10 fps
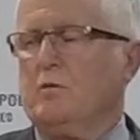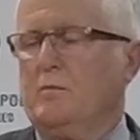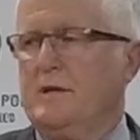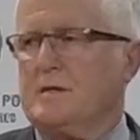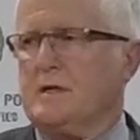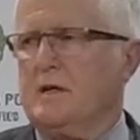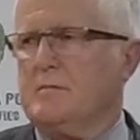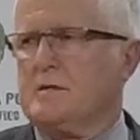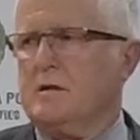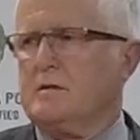will be the same
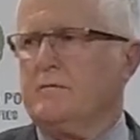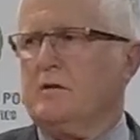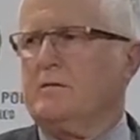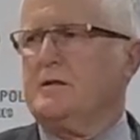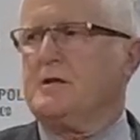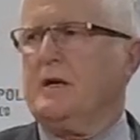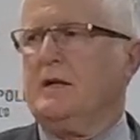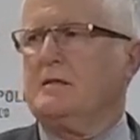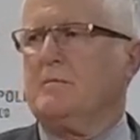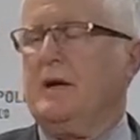as those involved in
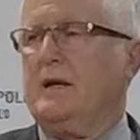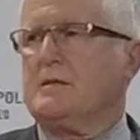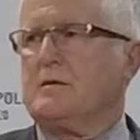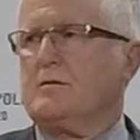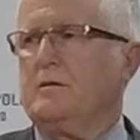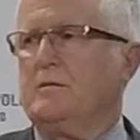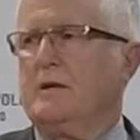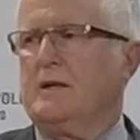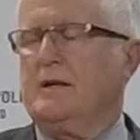Charlie's, but as to